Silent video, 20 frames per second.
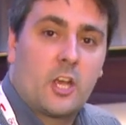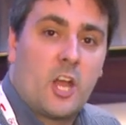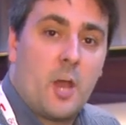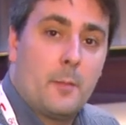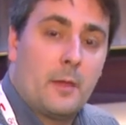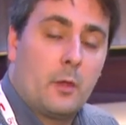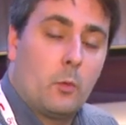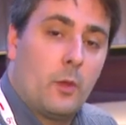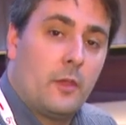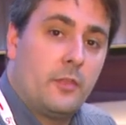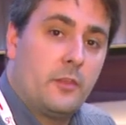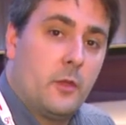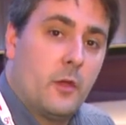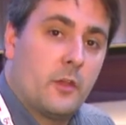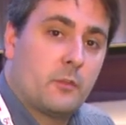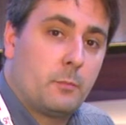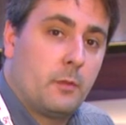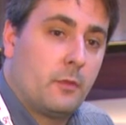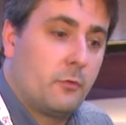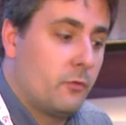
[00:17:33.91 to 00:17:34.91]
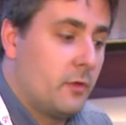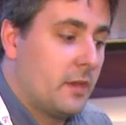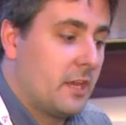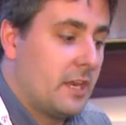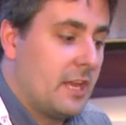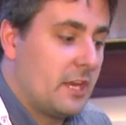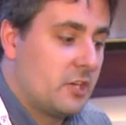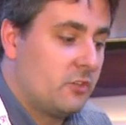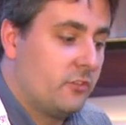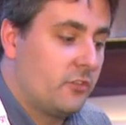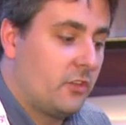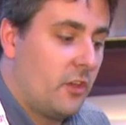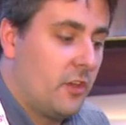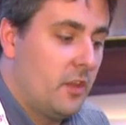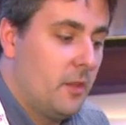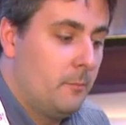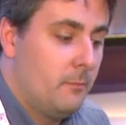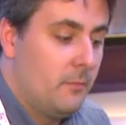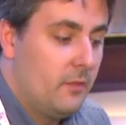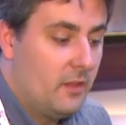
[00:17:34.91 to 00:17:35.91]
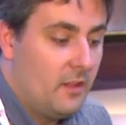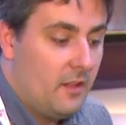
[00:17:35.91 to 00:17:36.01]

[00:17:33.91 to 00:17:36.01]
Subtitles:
are coming with USB 3 connections on them.